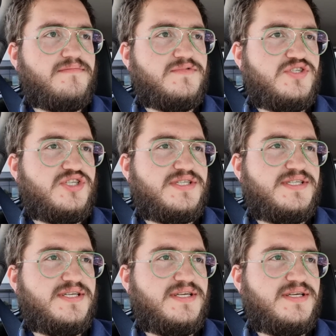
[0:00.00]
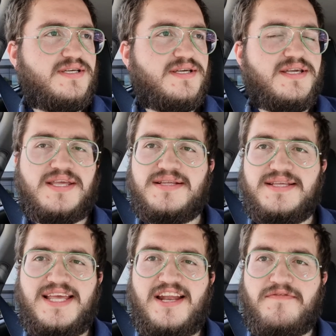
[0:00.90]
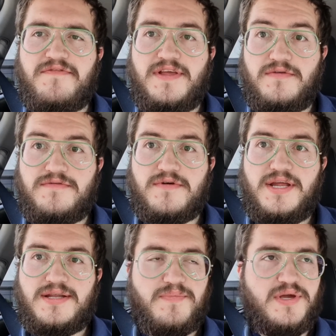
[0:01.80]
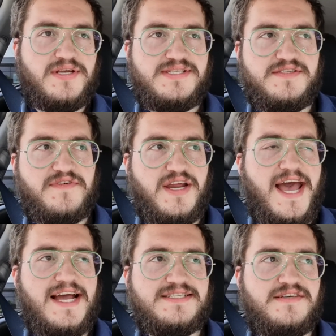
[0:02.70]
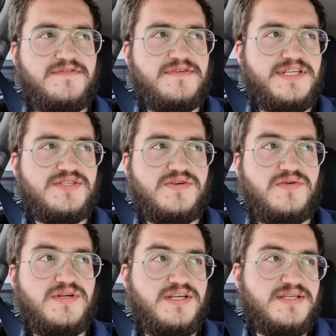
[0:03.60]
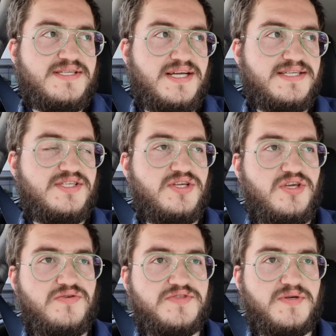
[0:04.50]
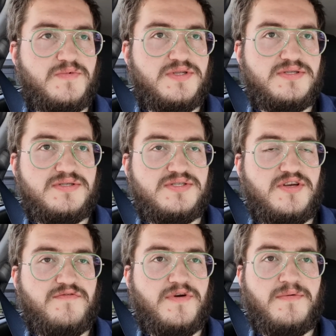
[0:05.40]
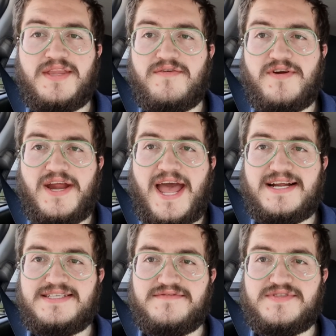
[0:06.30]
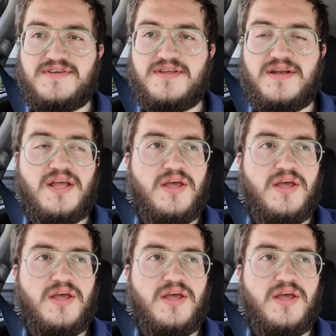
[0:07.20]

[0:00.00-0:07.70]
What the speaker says: just to get a feel for it, because he's very active on Discord, and it's nice to use someone's software when they're very active so that